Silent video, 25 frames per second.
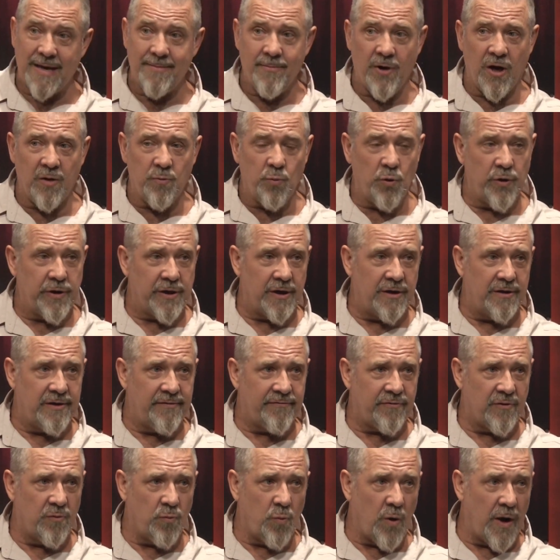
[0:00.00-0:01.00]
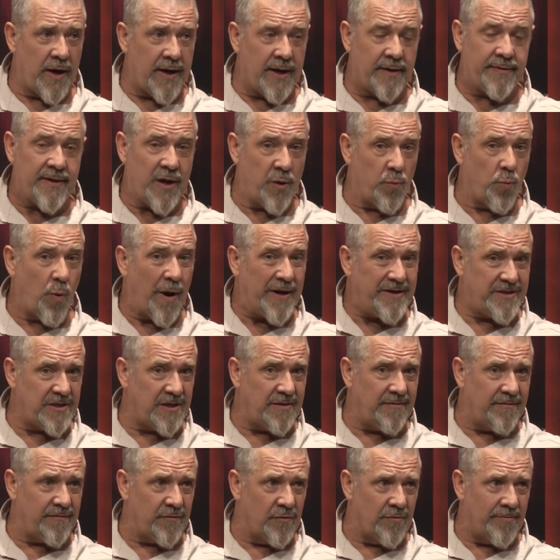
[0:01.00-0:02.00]
might work in a different way and they're
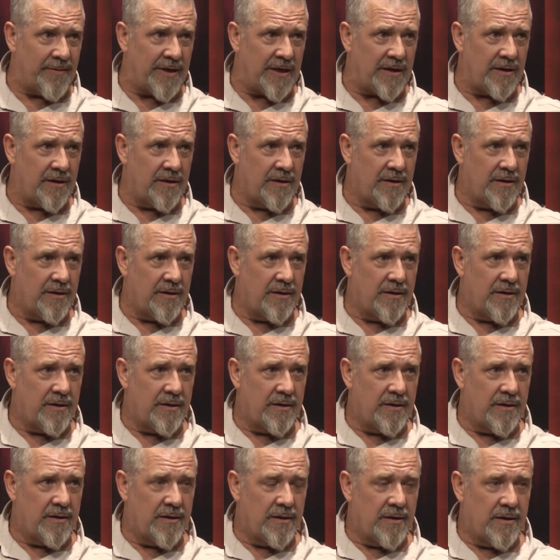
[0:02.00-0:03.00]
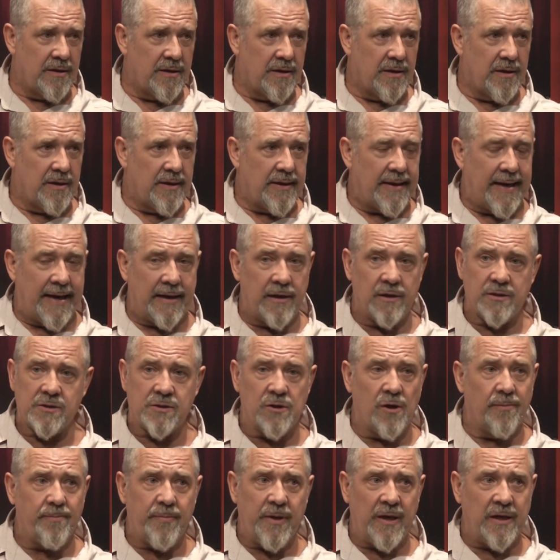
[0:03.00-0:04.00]
waiting for me. And it's
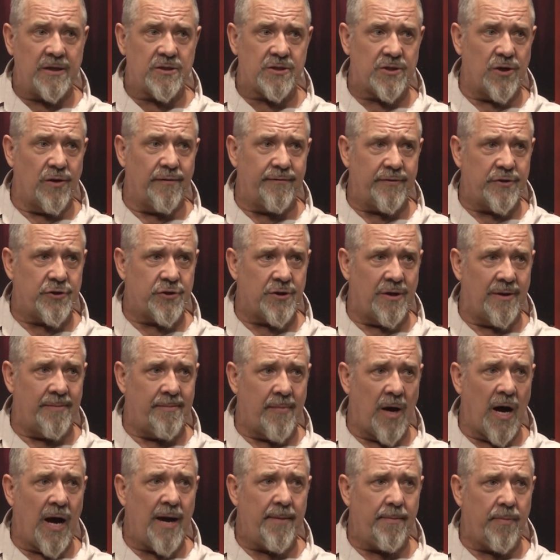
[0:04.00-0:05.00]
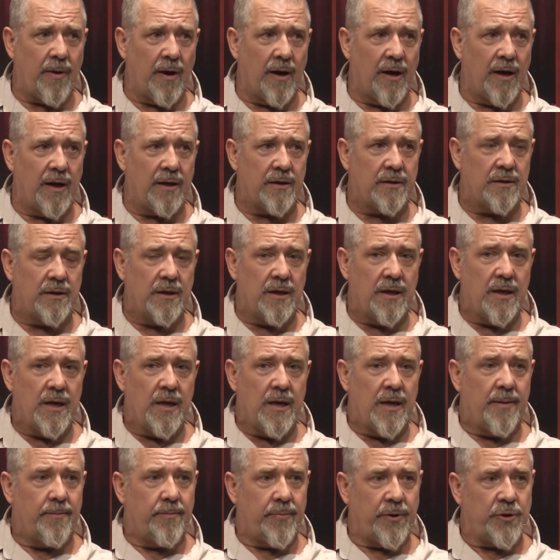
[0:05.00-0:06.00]
not being selfish on my part,
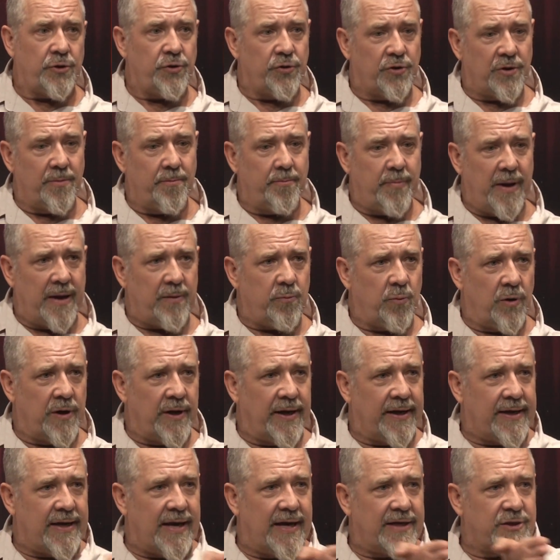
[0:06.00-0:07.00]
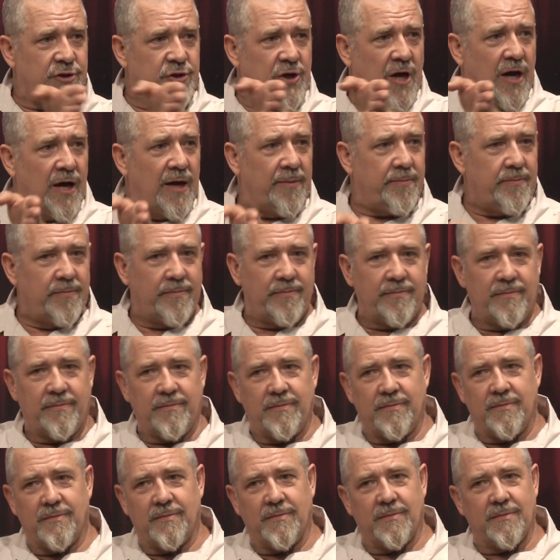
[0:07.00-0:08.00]
but you can bet when I catch up
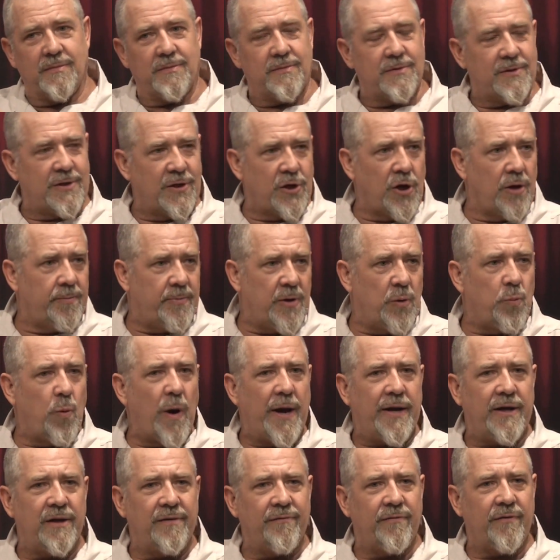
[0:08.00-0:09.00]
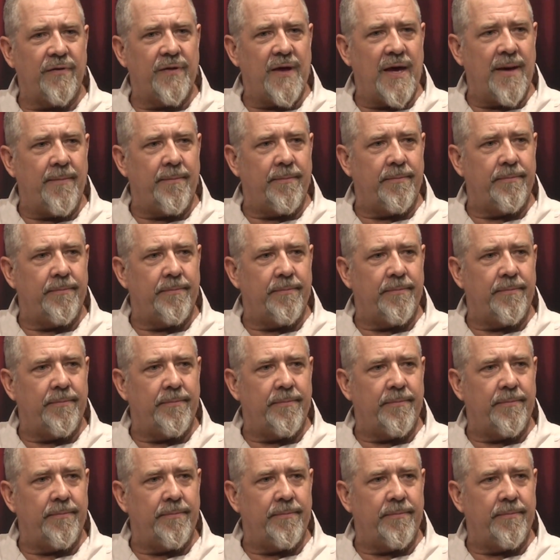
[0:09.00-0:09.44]
that I'll be waiting for them